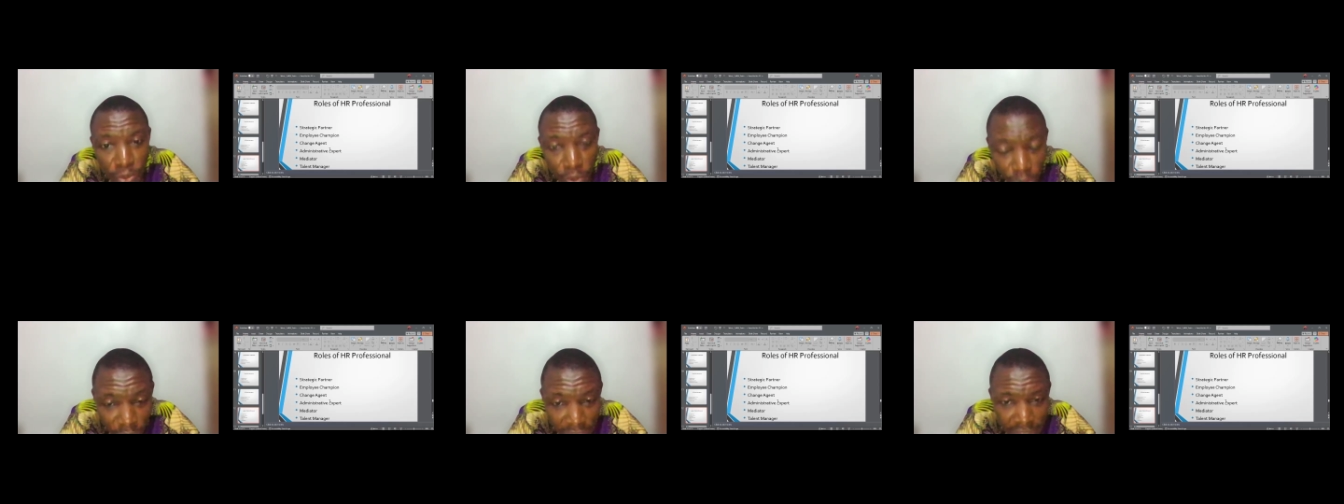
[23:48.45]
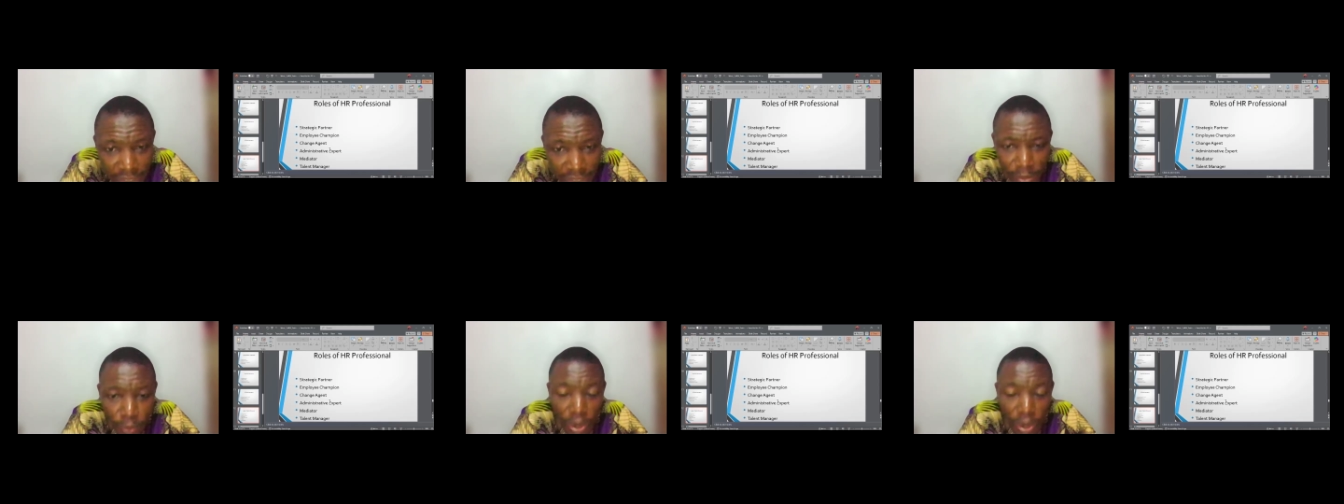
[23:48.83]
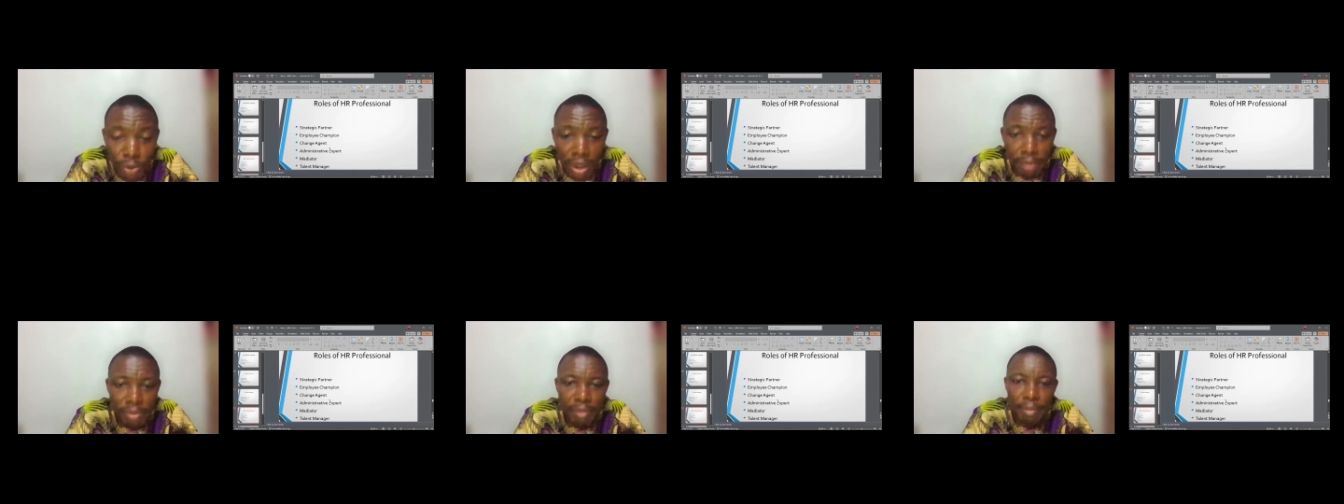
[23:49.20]
What do I say? What
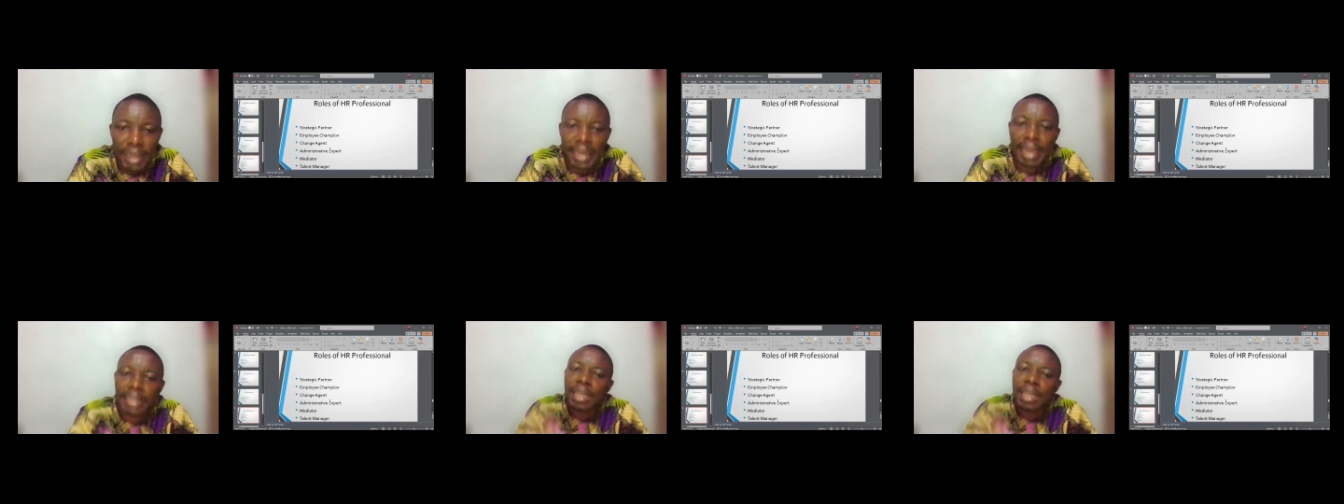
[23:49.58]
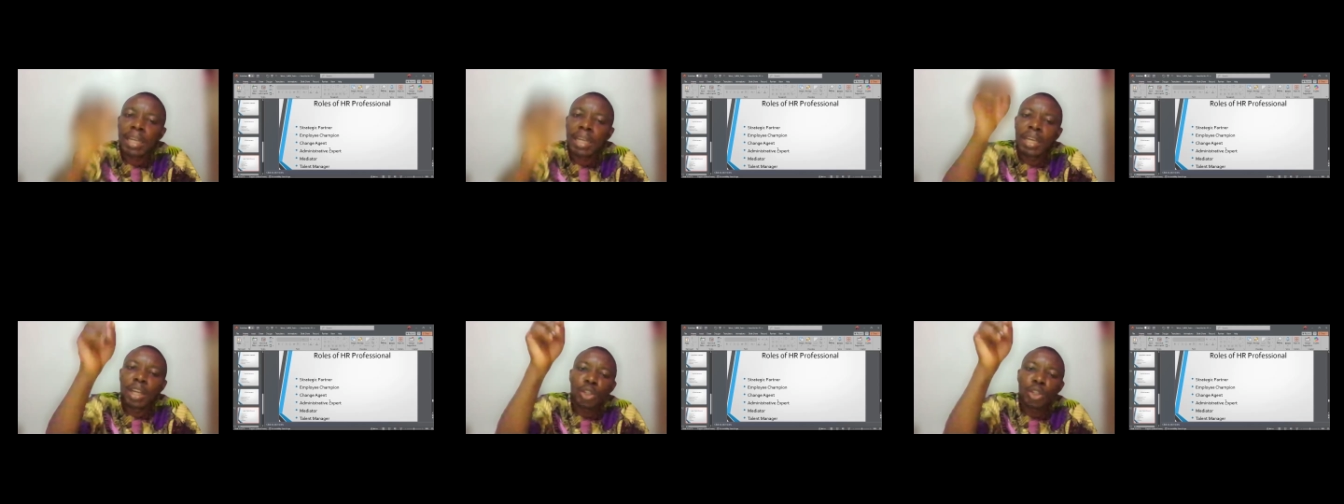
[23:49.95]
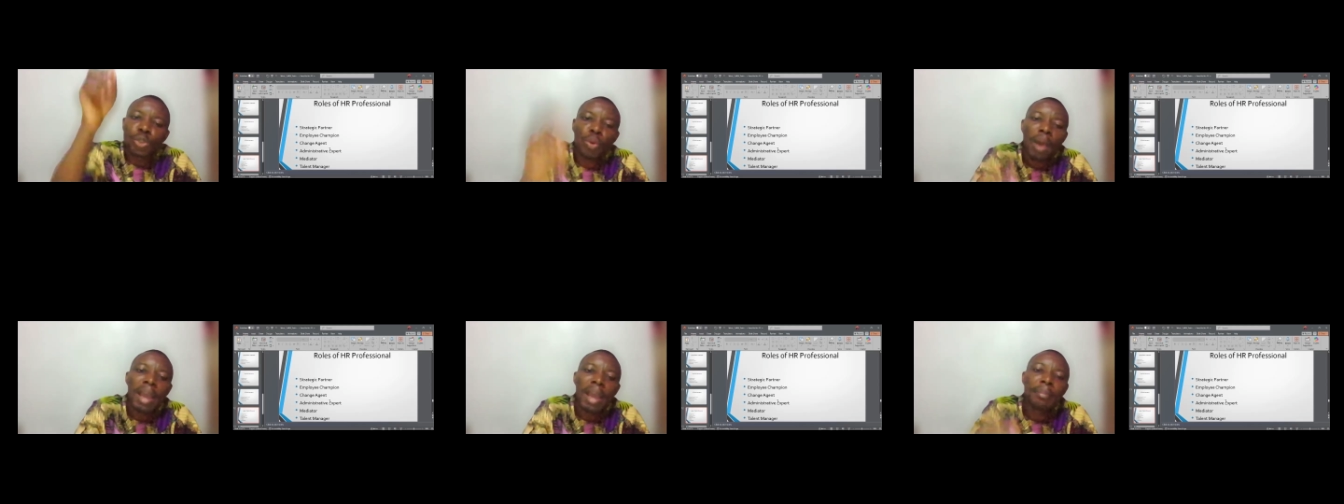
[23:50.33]
do I mean by that?
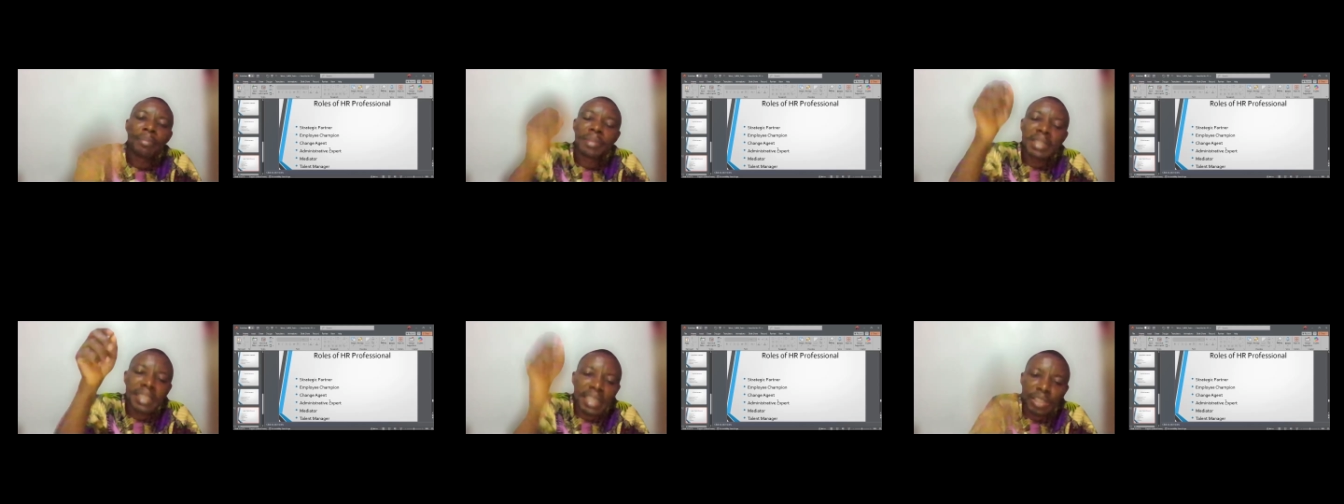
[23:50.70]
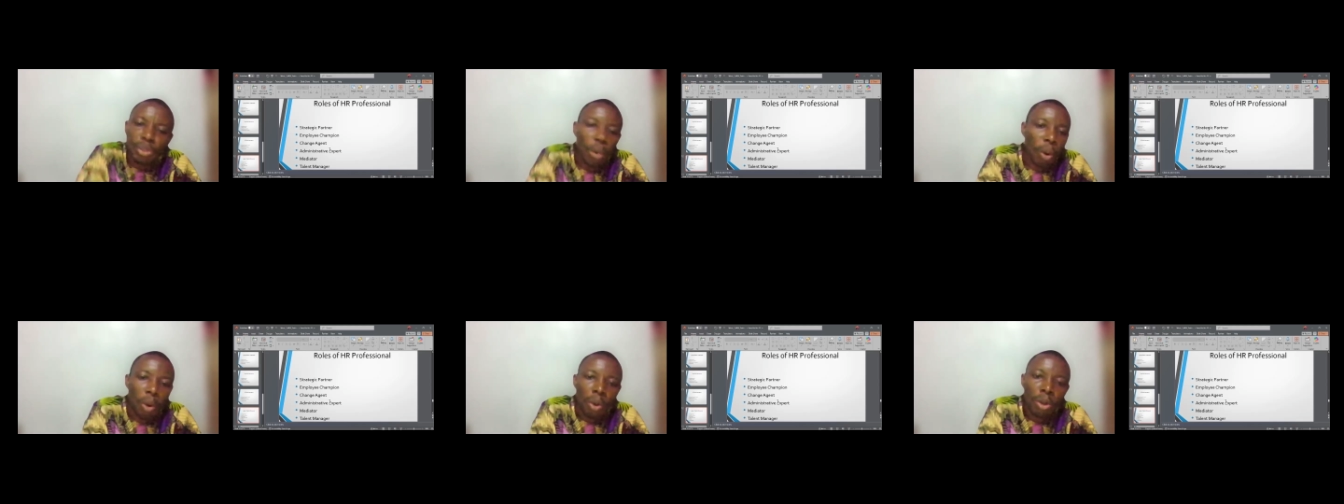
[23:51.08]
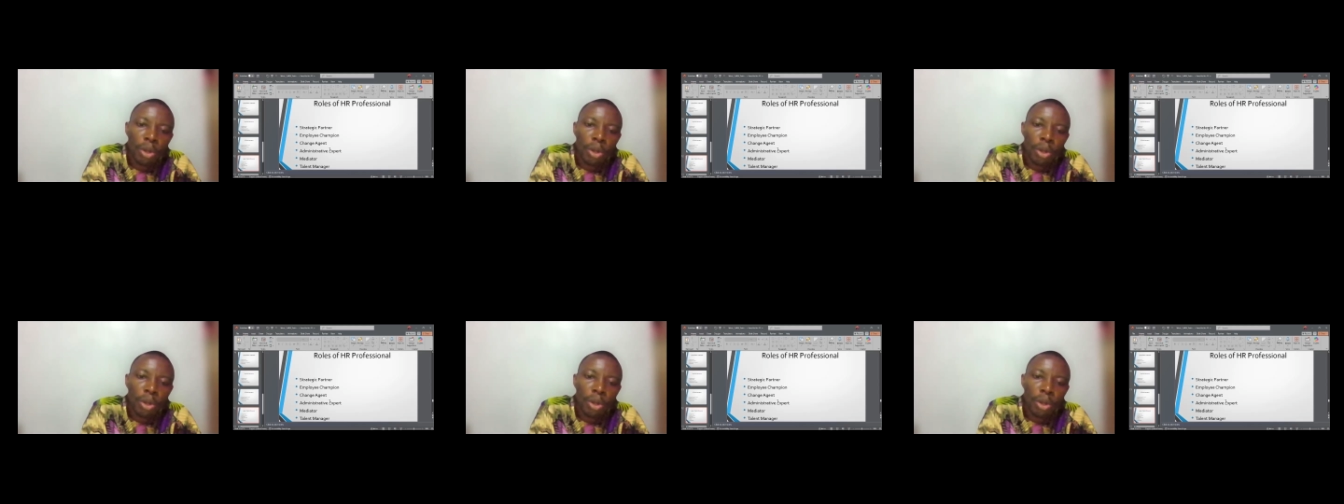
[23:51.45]
You are a mediator.